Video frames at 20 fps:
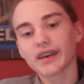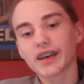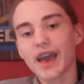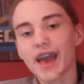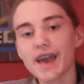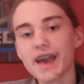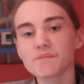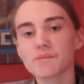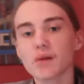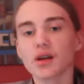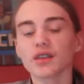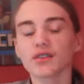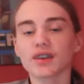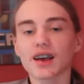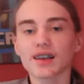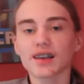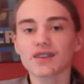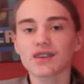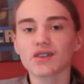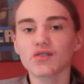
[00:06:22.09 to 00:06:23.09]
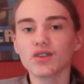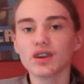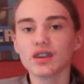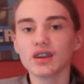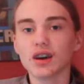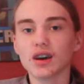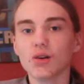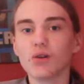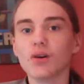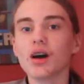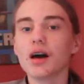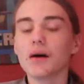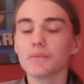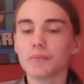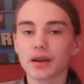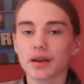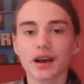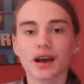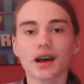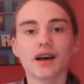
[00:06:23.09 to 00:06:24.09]
And I can't monetize this
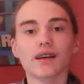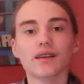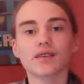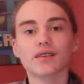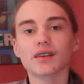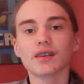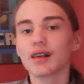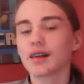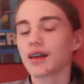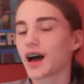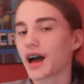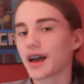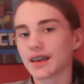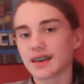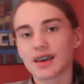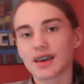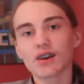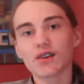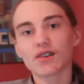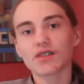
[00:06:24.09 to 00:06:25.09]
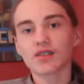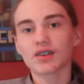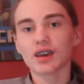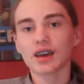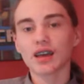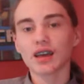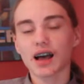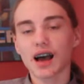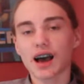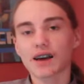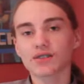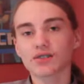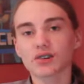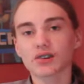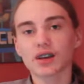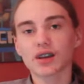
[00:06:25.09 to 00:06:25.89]
video because I guarantee it,